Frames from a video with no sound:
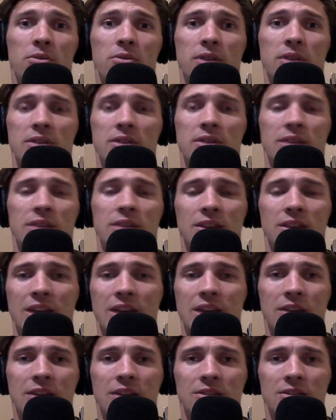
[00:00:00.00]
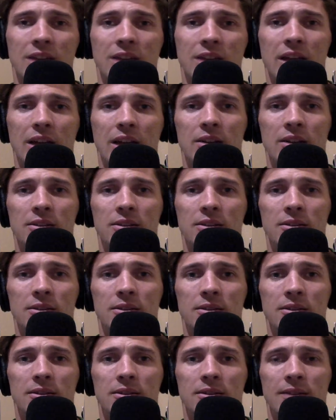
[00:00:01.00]
It's like, you can't do that.
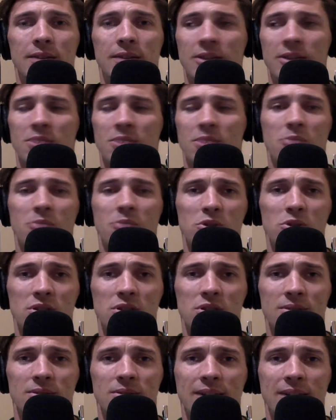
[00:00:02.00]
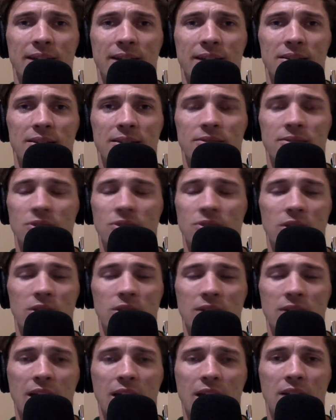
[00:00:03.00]
And they're emotional reactive. You
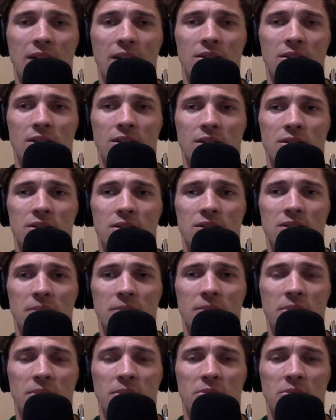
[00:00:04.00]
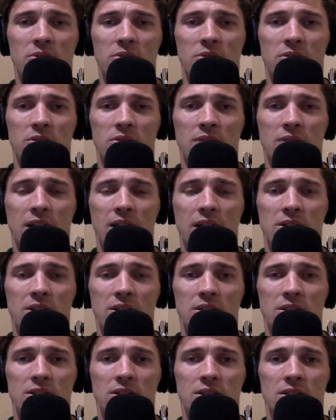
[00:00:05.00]
can't. You got to stop the emotional
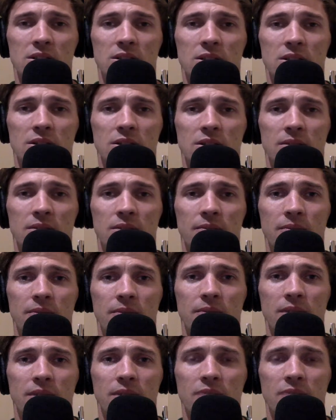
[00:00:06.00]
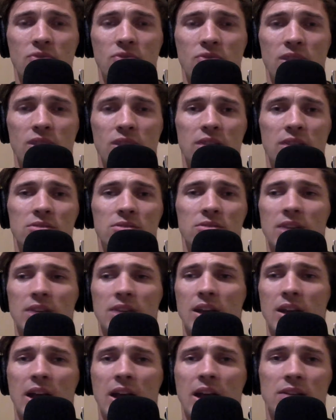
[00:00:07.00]
reactions. And if you got kids who can't
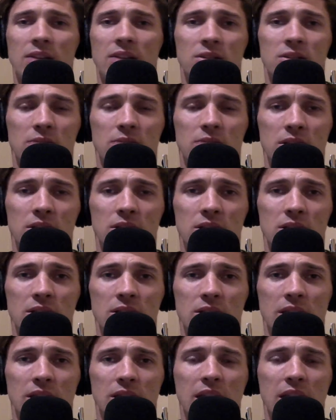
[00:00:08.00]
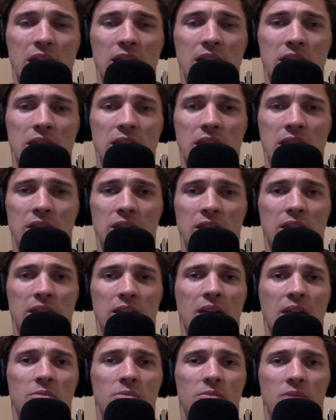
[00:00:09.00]
ask questions and they can't think and they can't
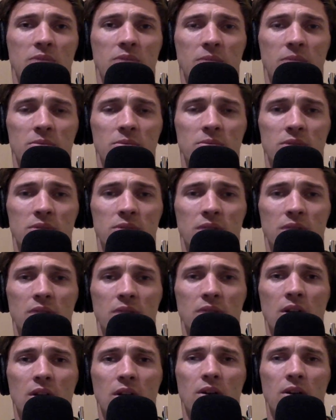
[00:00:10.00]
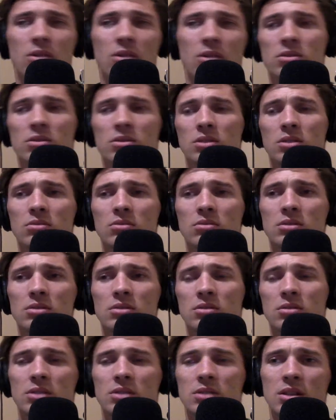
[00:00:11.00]
problem solve, oh, so and so
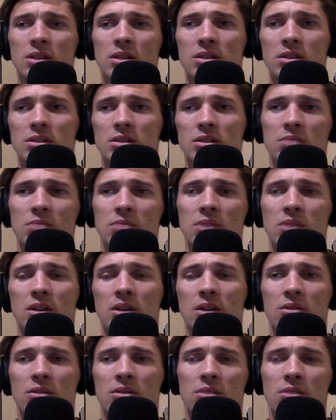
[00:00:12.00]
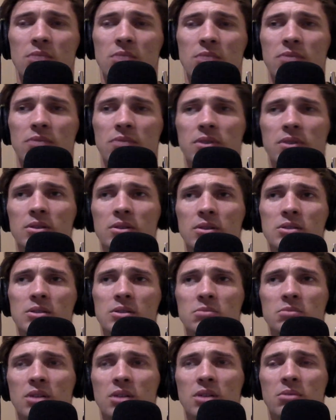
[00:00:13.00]
said this to me and it hurt my feelings and
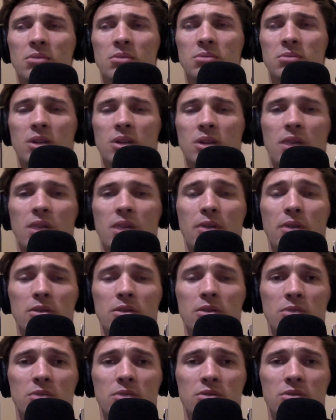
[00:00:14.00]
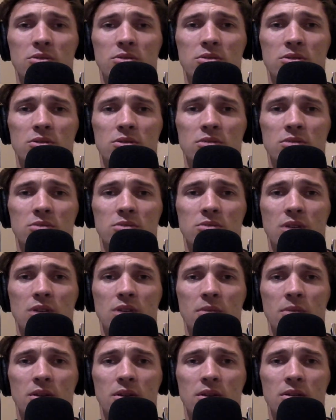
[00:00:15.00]
blah, blah, blah, and all they want to do is stir up
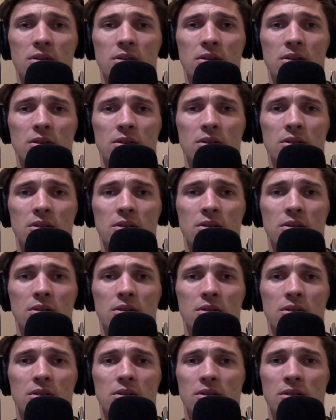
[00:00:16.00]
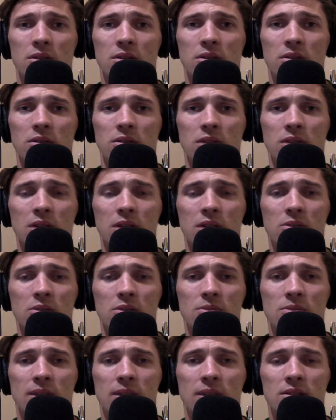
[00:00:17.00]
drama, you can't do
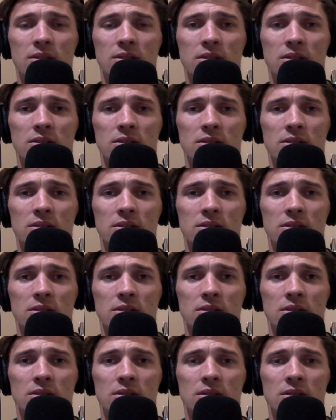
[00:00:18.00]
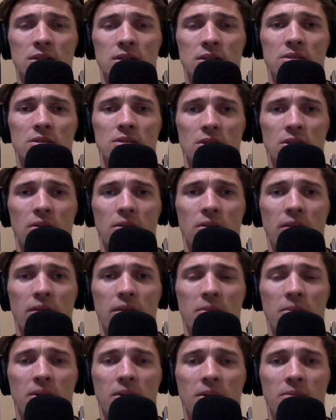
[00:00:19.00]
gymnastics. You got to solve that
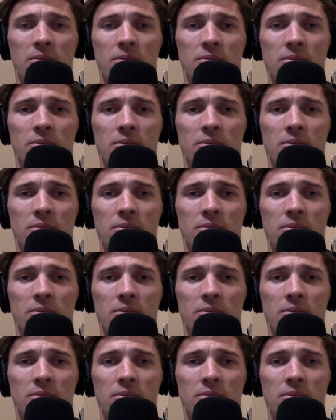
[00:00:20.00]
problem.